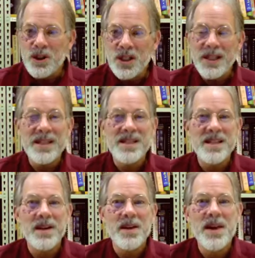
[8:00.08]
should
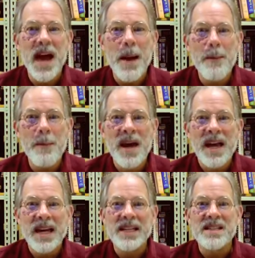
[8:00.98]
consider them
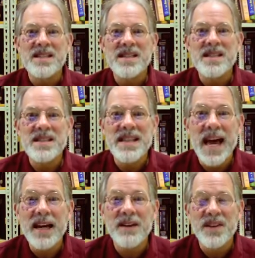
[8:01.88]

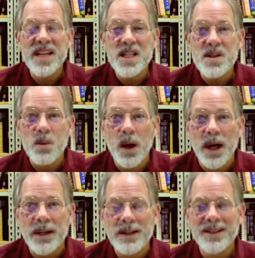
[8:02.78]
instead of this
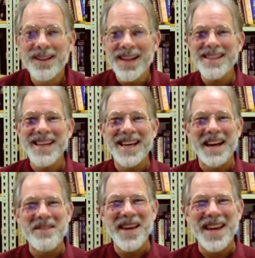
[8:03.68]
one, like the
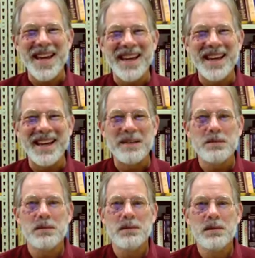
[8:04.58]
NIV.
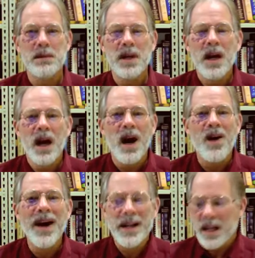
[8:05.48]
All
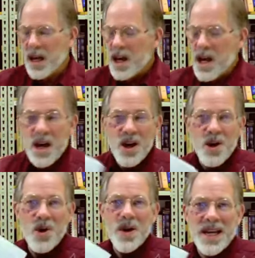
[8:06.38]
right,
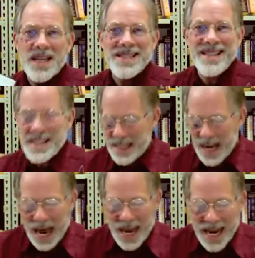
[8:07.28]
who is this
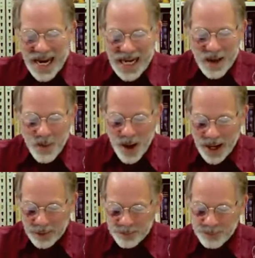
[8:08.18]
guy
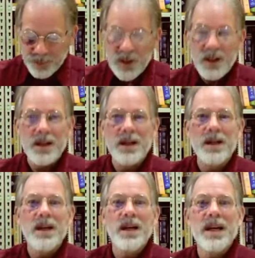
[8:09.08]
anyway?
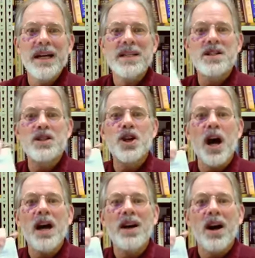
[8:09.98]
It's
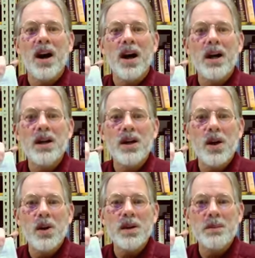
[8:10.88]
John R.
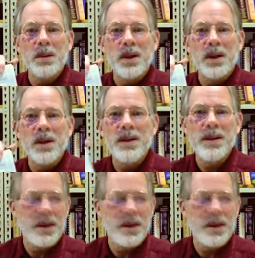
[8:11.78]
Kolenburger